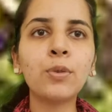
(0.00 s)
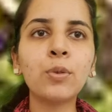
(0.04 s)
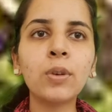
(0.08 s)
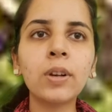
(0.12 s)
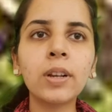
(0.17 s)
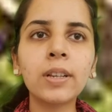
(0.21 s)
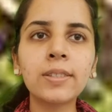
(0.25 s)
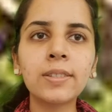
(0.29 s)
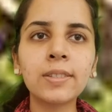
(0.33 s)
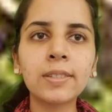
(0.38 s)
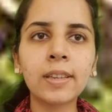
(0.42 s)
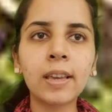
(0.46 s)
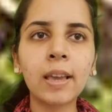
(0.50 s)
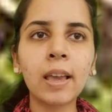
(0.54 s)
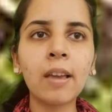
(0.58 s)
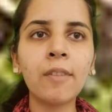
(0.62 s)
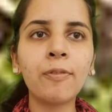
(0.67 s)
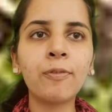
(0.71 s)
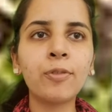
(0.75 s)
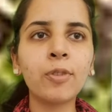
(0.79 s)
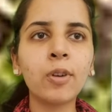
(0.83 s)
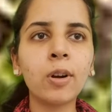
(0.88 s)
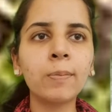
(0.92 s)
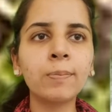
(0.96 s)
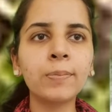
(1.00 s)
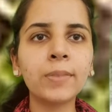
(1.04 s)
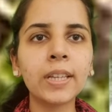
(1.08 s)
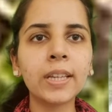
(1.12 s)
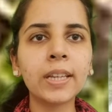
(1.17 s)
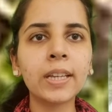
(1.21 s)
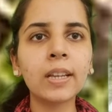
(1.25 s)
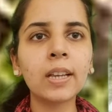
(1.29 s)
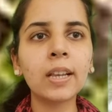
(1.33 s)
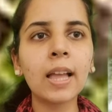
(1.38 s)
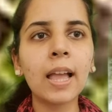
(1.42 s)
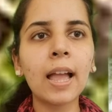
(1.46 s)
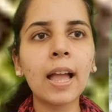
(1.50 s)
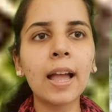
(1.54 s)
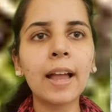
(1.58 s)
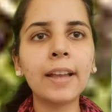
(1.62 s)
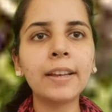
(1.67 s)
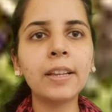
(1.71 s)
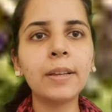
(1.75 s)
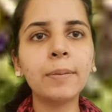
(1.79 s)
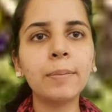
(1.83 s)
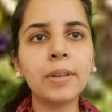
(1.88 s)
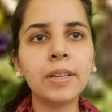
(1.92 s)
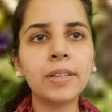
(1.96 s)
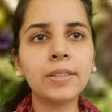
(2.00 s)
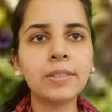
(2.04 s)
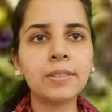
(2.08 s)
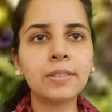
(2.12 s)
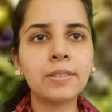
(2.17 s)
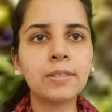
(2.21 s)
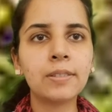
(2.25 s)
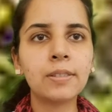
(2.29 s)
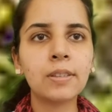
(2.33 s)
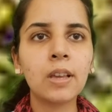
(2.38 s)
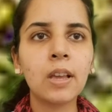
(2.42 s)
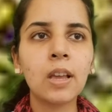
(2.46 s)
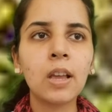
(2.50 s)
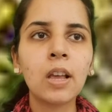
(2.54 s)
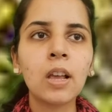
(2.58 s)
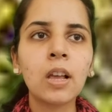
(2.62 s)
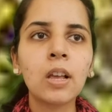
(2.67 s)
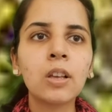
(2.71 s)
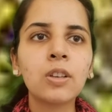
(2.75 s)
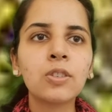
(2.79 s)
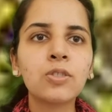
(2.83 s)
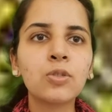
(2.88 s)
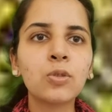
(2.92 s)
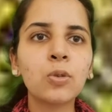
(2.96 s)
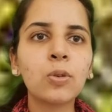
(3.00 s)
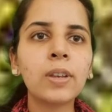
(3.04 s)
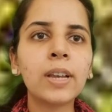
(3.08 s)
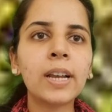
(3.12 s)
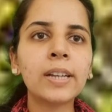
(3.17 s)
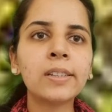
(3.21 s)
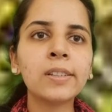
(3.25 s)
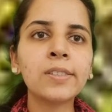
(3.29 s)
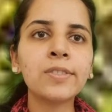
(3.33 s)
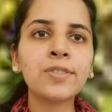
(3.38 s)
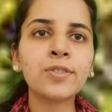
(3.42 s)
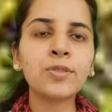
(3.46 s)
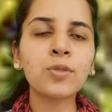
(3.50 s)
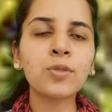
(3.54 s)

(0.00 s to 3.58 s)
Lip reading: to escape from their enemies. So let us